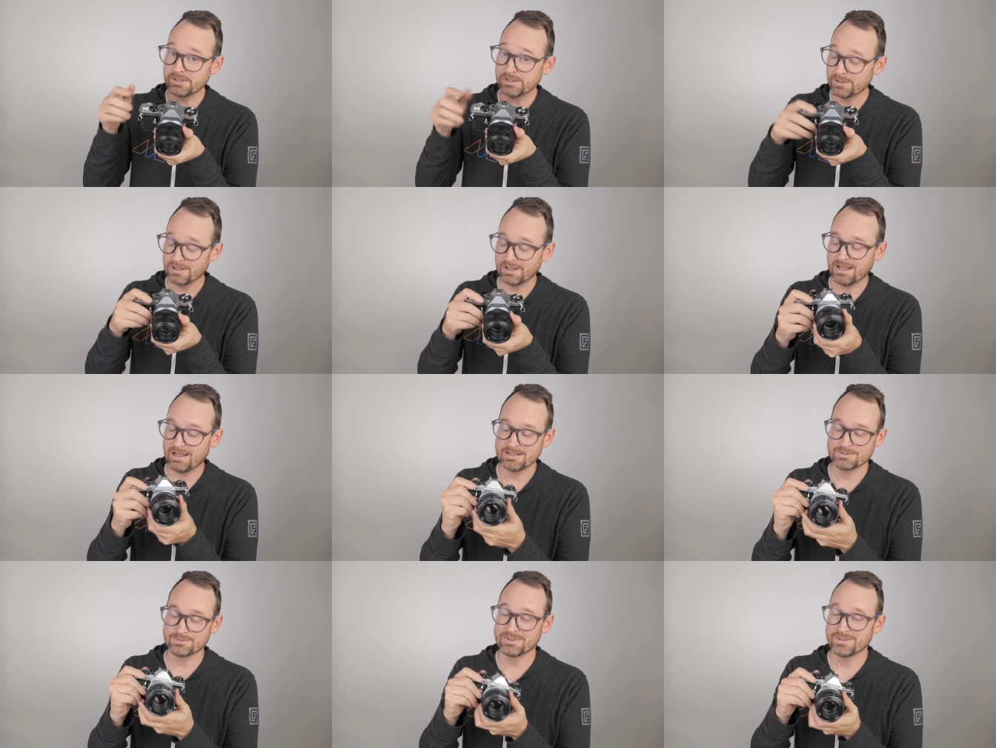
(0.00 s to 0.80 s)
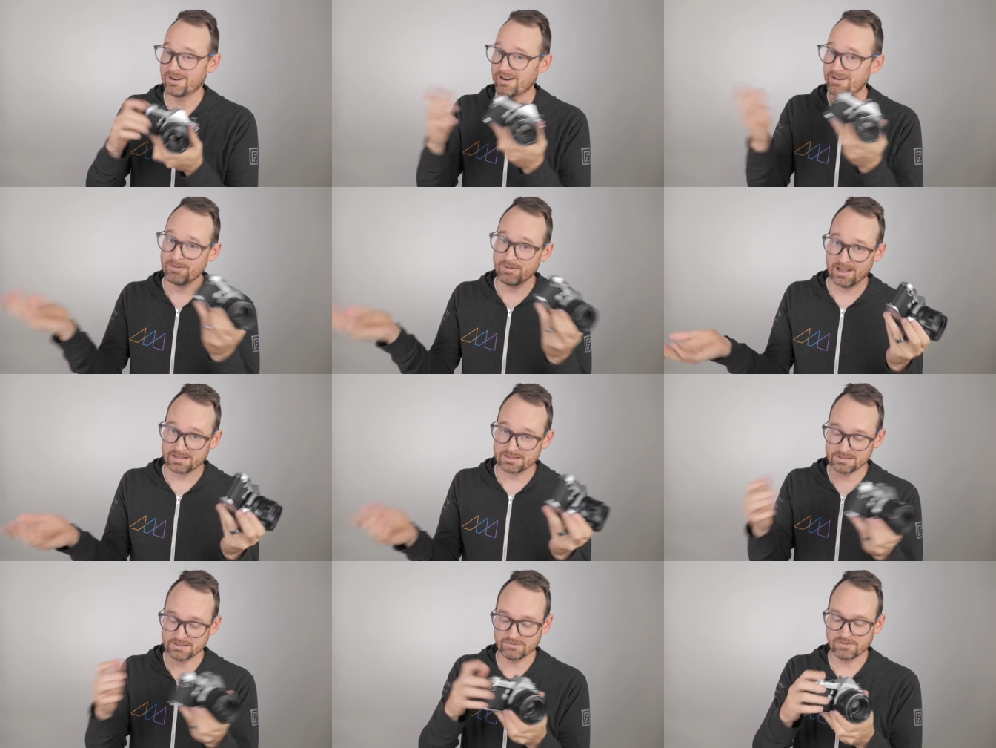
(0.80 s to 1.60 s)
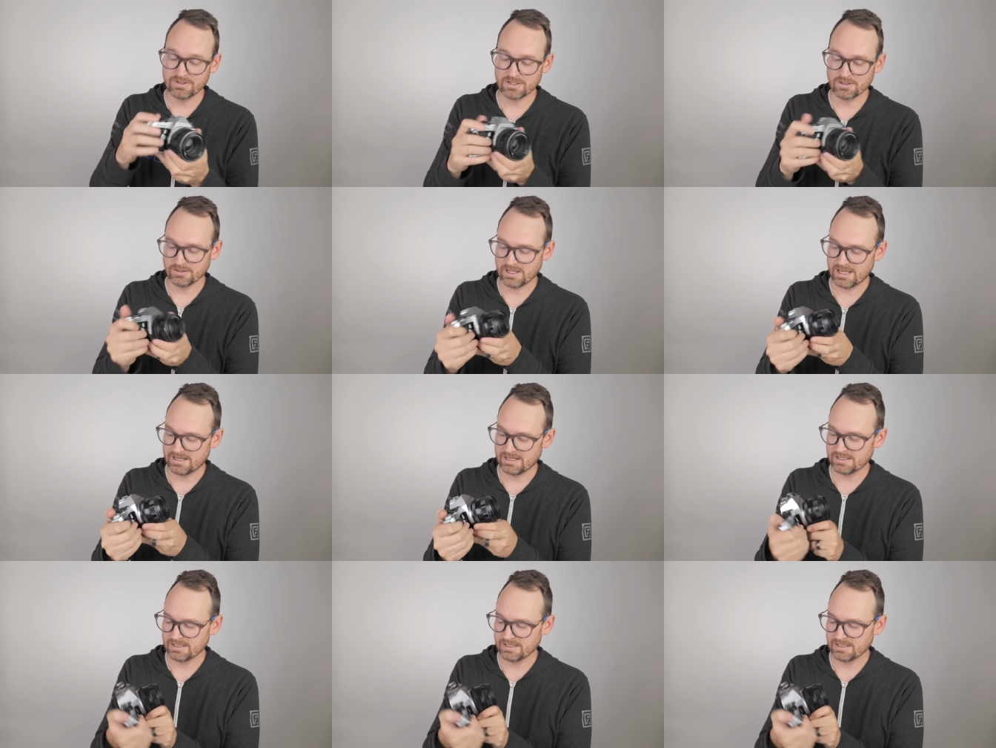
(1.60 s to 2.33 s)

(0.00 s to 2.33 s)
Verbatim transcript: everyone shot film when these cameras were